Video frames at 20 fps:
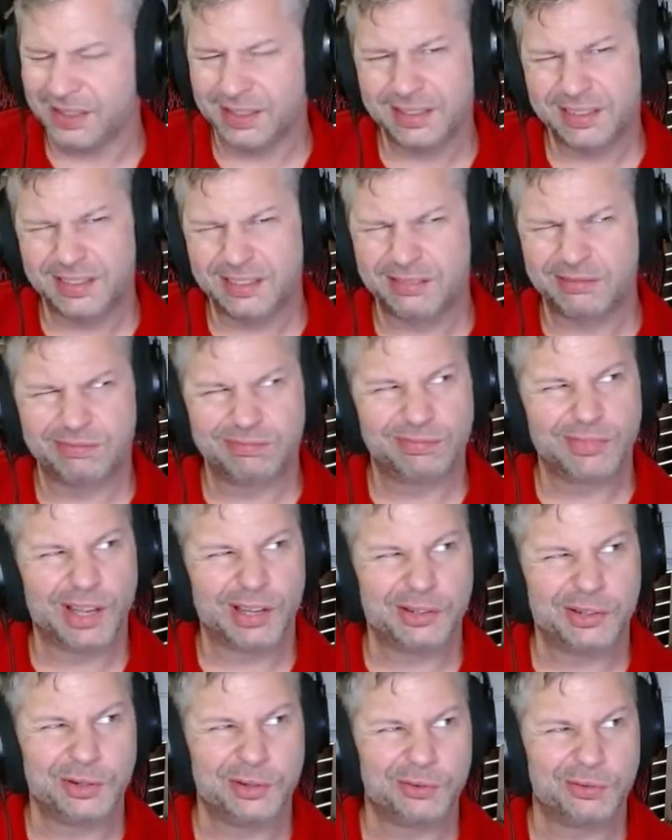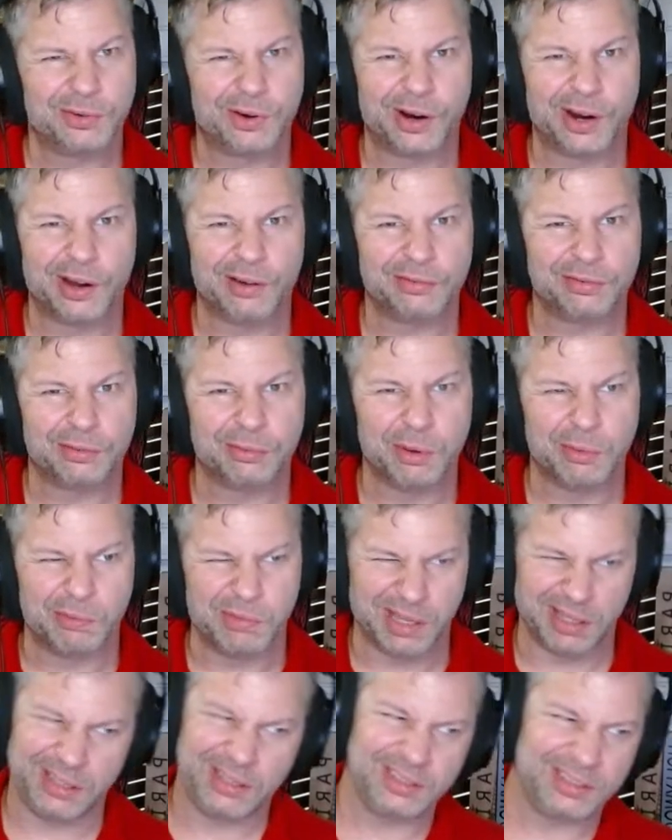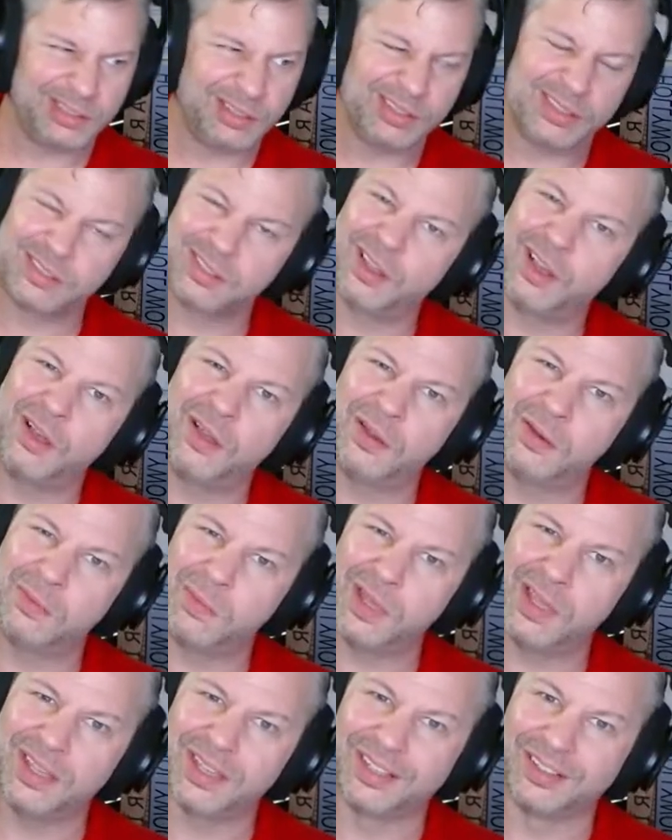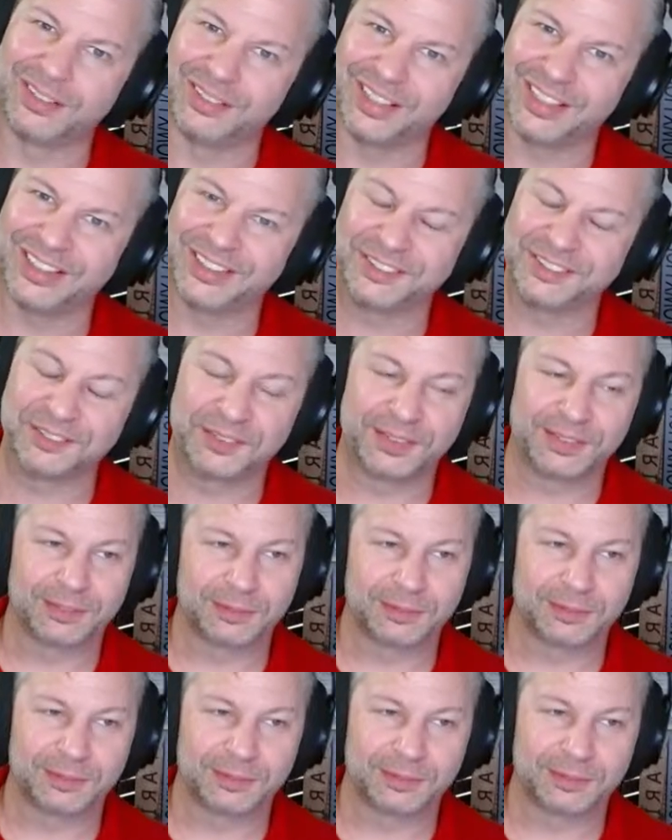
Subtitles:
That's not too far off from 1 million. So let's call it 1 million, right?